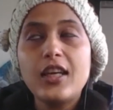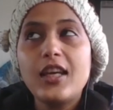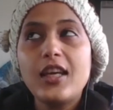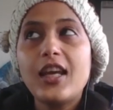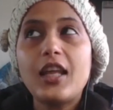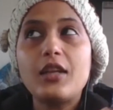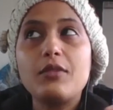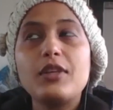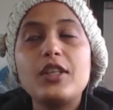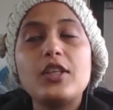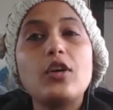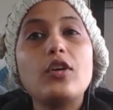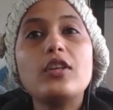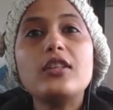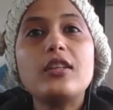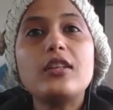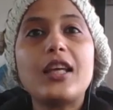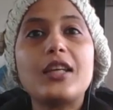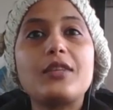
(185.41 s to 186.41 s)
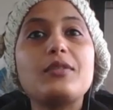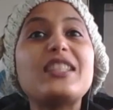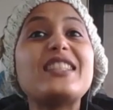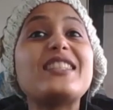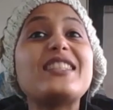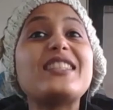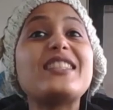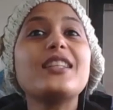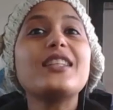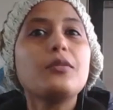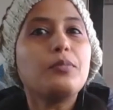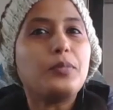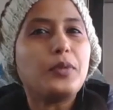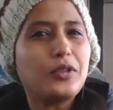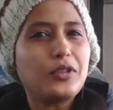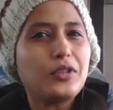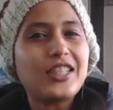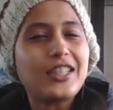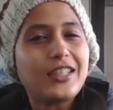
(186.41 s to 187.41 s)
And we don't like we see the
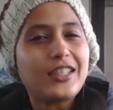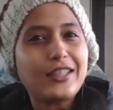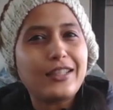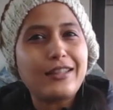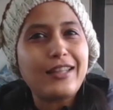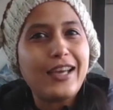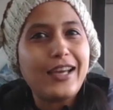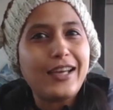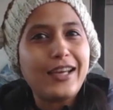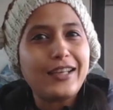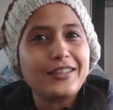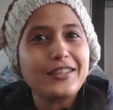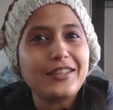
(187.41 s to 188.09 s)
beauty in that.